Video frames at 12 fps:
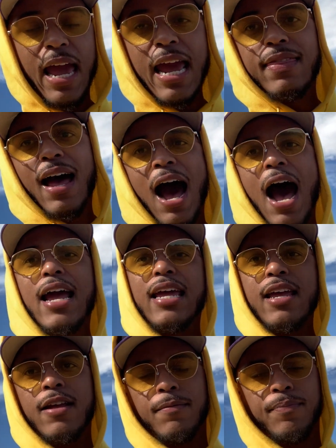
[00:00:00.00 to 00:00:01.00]
the
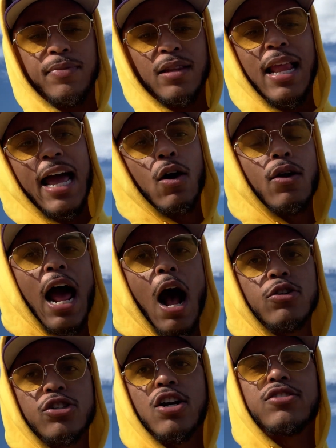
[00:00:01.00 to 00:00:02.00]
IE, like on the
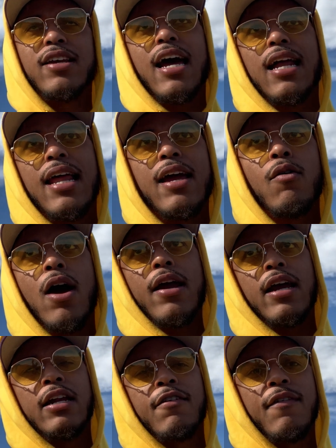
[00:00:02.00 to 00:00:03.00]
outskirts of LA, right?
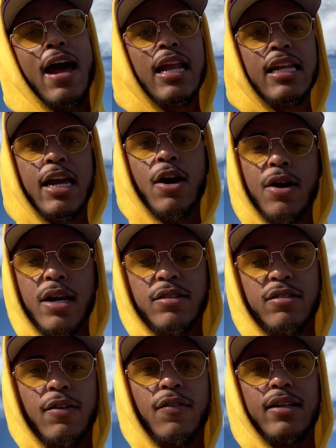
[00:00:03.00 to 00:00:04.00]
In the valley areas and
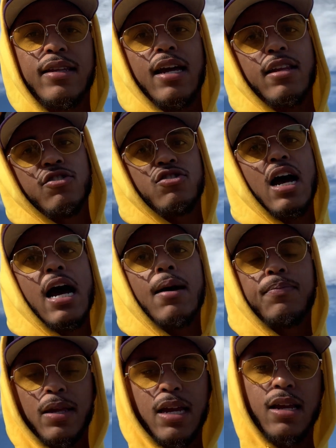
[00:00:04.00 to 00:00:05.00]
stuff like that. The
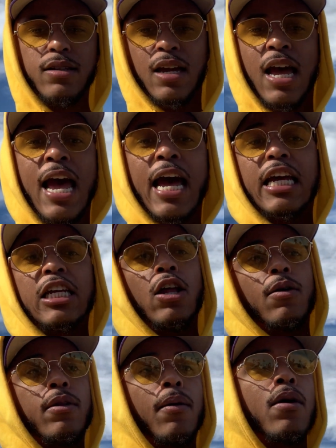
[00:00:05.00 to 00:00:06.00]
job thing,
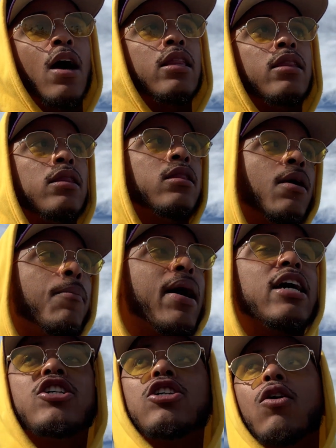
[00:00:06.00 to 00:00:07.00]
the
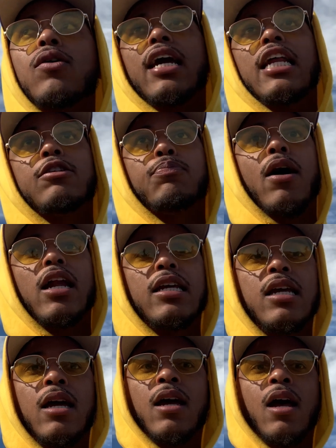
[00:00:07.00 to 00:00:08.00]
best you're gonna get is
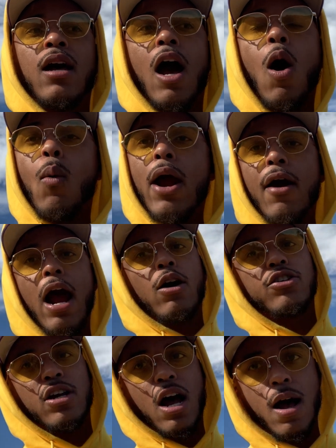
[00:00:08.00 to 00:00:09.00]
probably a
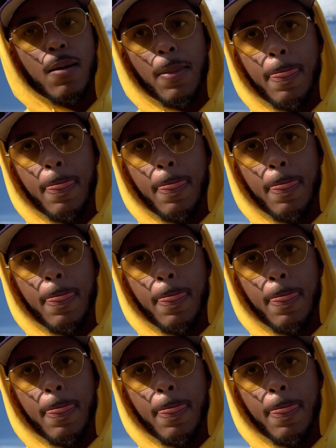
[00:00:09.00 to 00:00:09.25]
warehouse job,